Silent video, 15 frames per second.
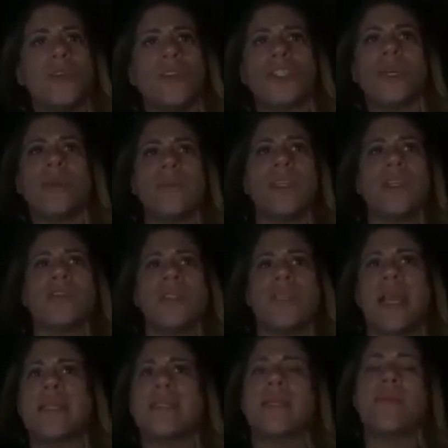there's some little
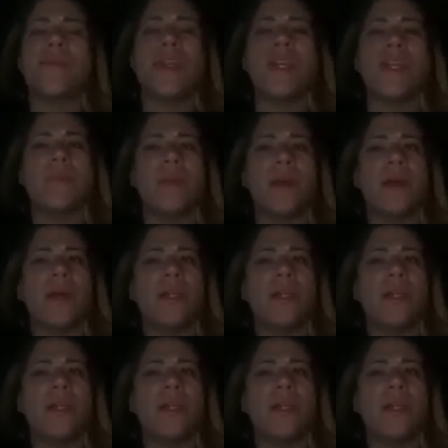signs I'm reading about.